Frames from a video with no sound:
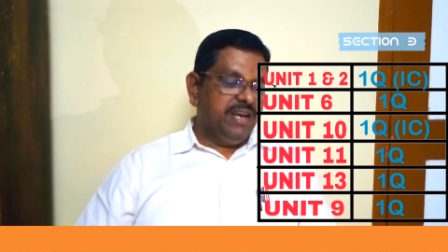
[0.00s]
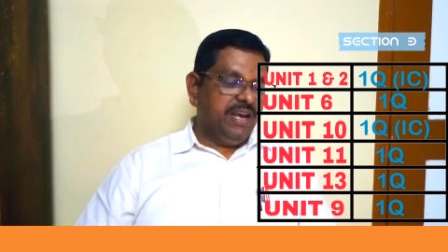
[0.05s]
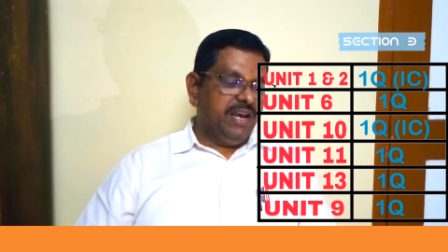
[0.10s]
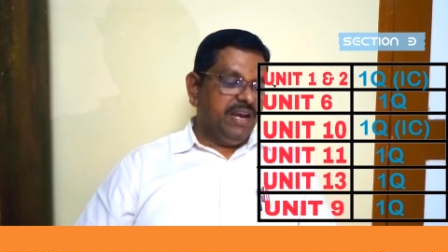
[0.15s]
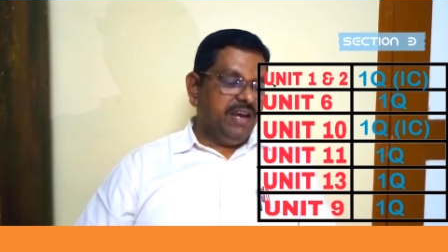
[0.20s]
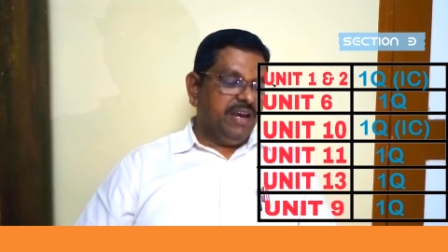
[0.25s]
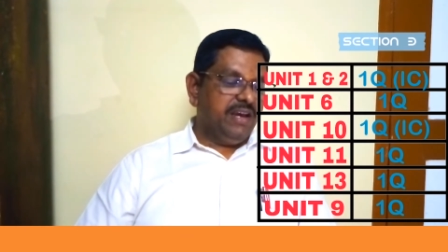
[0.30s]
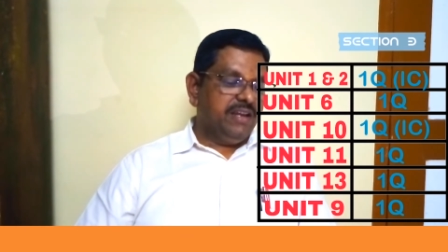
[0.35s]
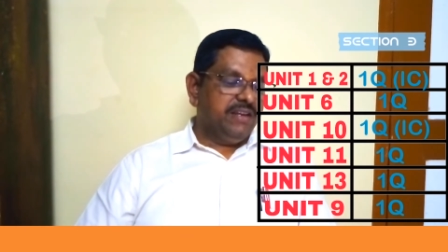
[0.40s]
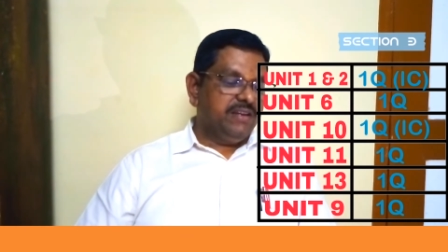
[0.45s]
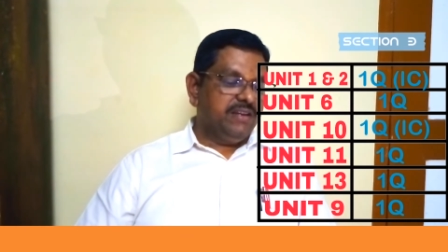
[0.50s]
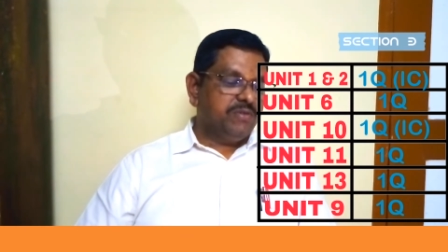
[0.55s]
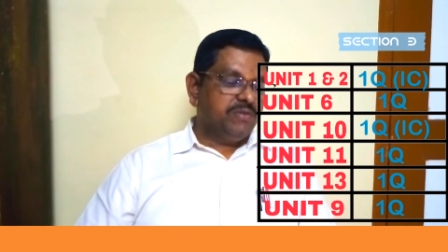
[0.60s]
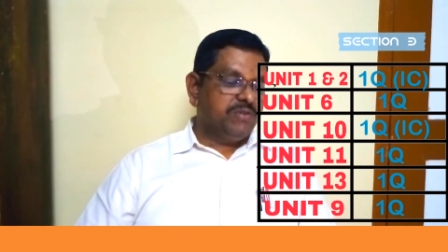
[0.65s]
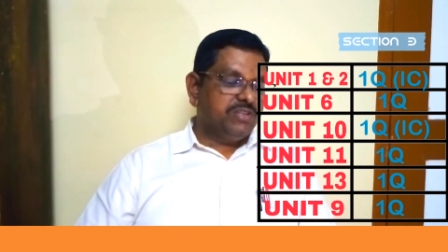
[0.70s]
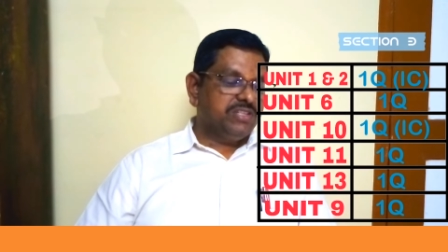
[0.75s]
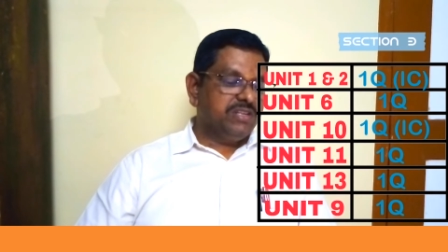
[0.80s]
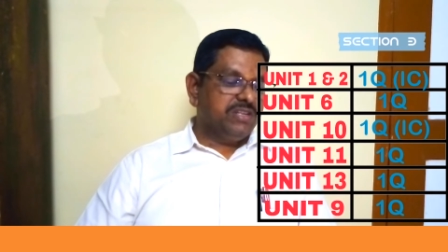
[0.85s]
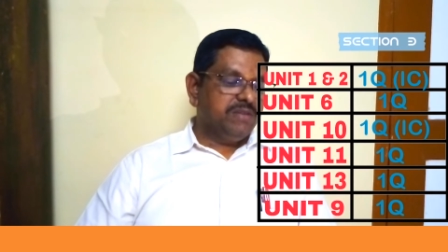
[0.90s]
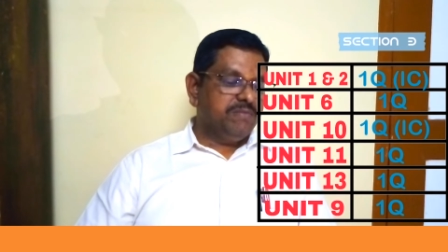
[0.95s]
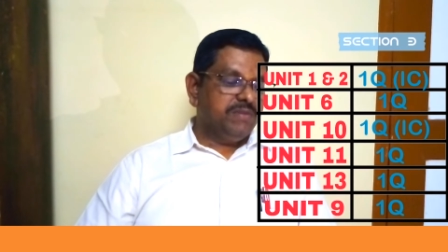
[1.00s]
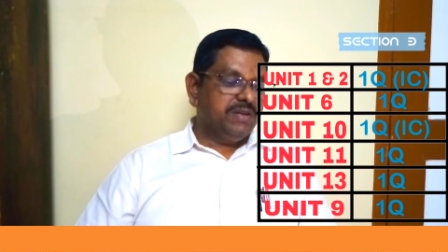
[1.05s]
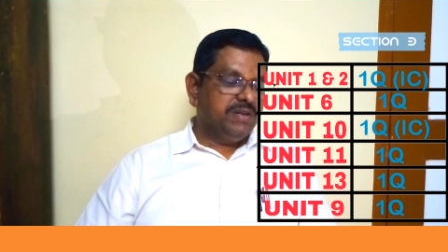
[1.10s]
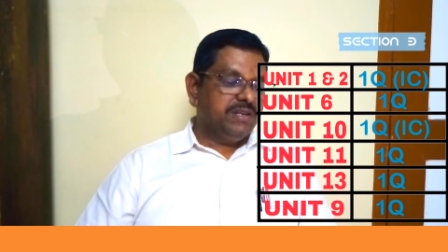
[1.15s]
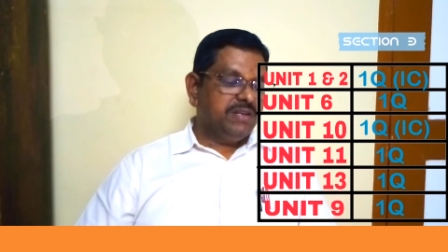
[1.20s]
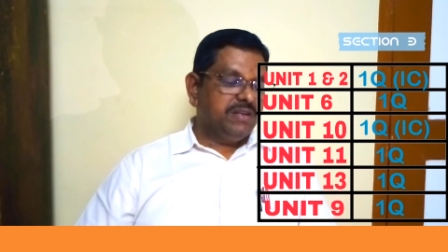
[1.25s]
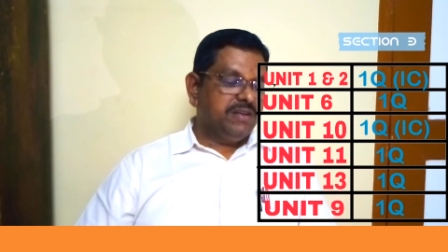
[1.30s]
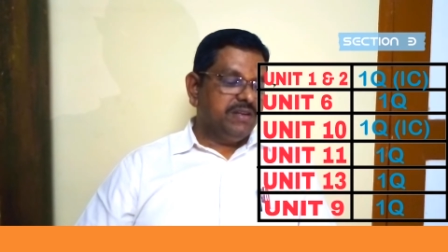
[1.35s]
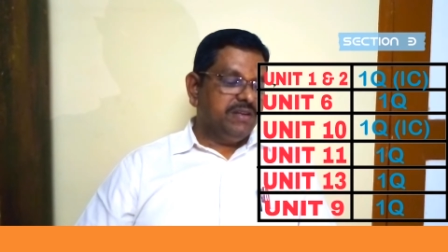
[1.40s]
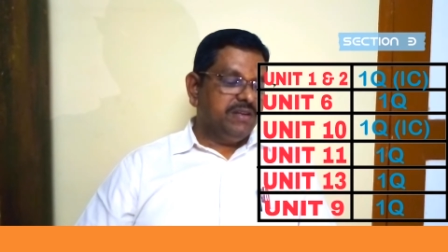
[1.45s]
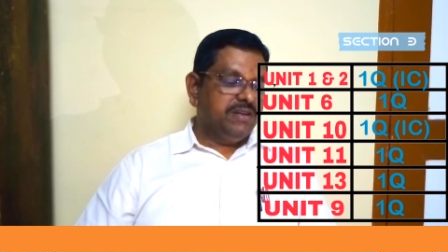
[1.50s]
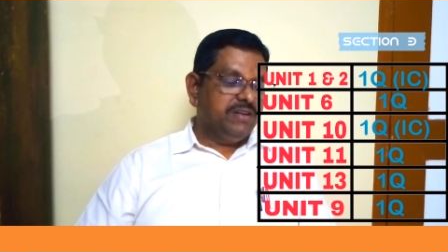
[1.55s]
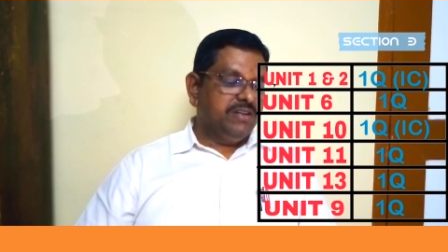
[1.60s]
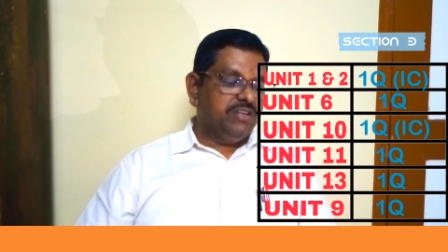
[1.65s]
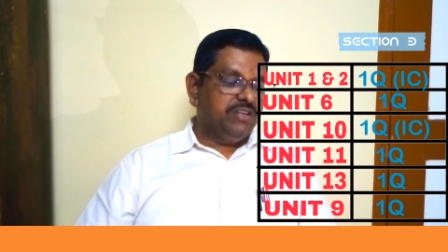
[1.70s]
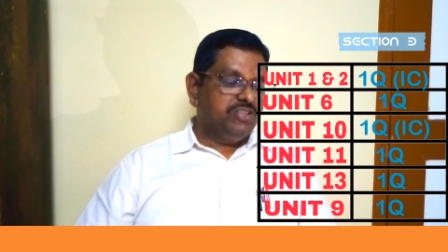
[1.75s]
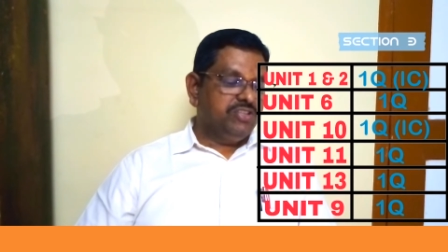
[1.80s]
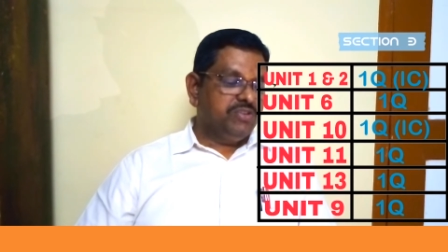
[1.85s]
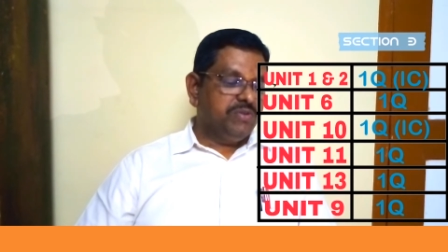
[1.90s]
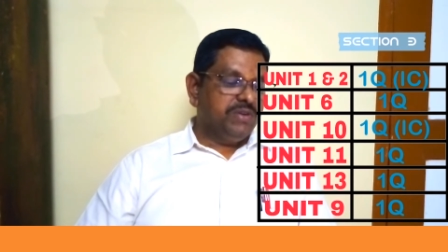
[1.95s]
And question number
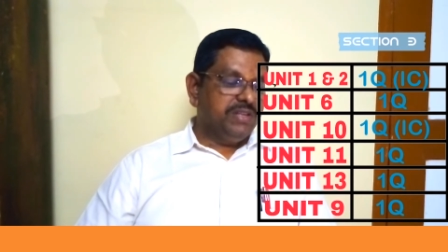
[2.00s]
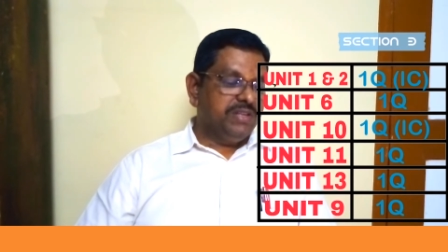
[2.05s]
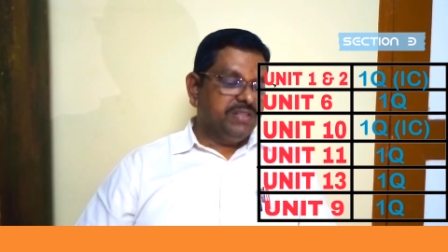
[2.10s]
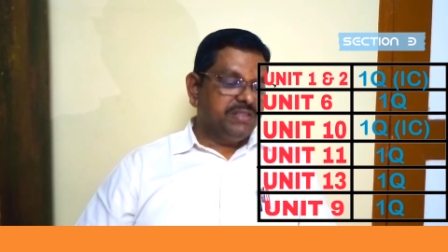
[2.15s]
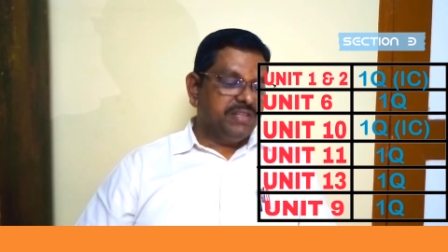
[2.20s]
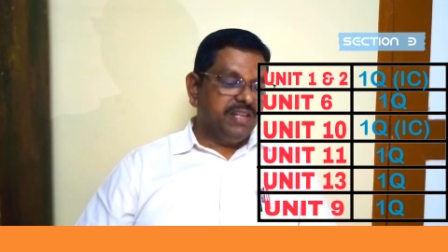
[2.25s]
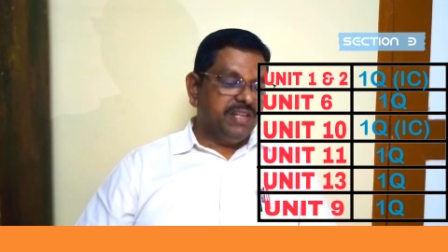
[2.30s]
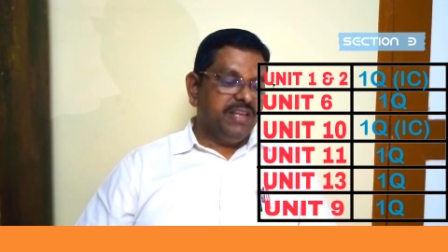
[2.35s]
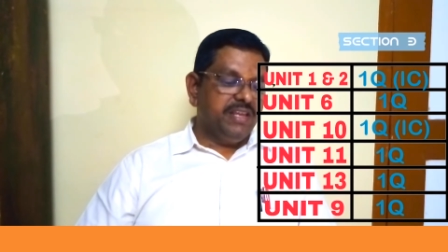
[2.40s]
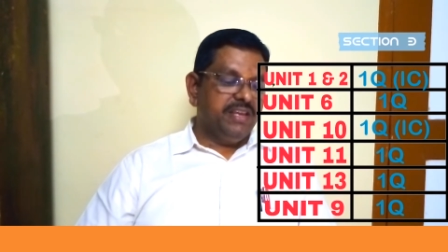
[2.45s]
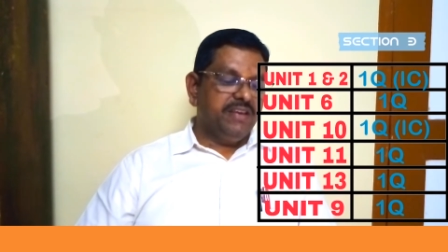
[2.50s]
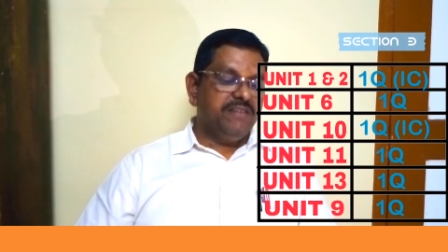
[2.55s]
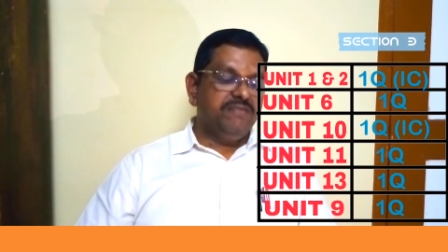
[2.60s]
23,